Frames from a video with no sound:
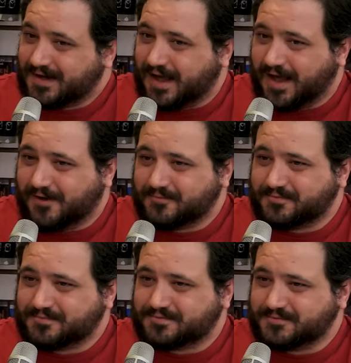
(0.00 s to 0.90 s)
Uh,
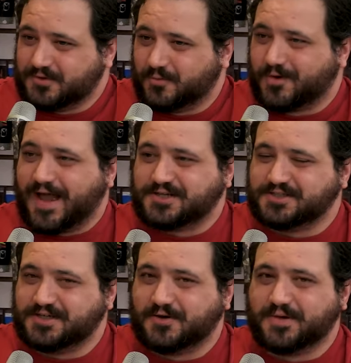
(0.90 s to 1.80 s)
you were
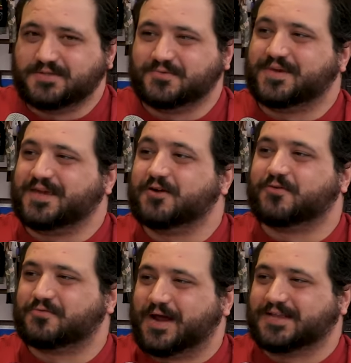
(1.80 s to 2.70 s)
actually going to
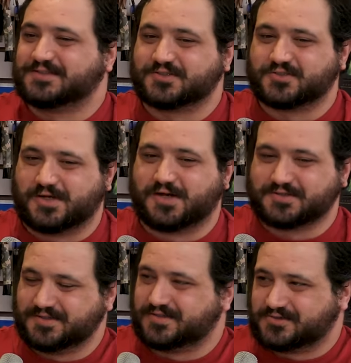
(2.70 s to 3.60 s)
hear Francis
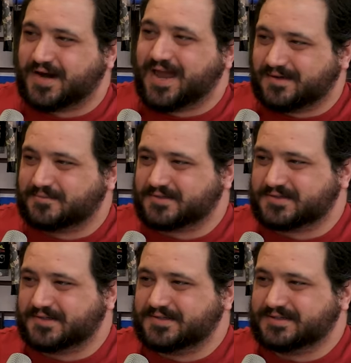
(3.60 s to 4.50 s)
talk to the dragon
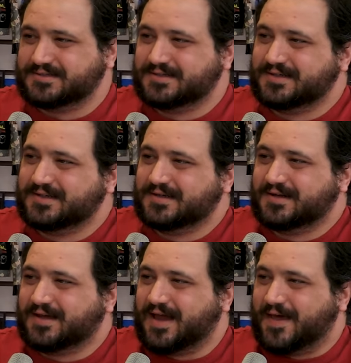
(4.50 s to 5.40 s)
persona,
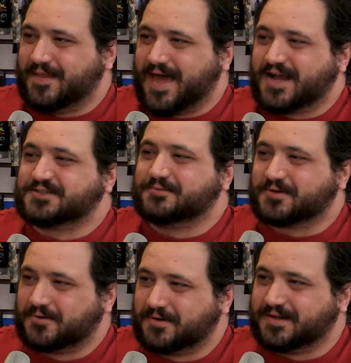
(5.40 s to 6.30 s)
and they actually
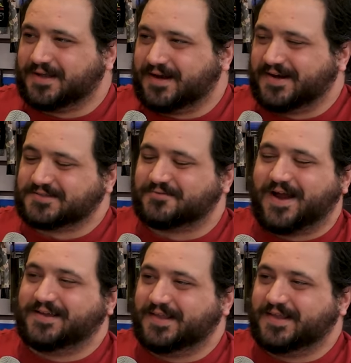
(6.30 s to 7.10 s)
recorded it, and it's Frank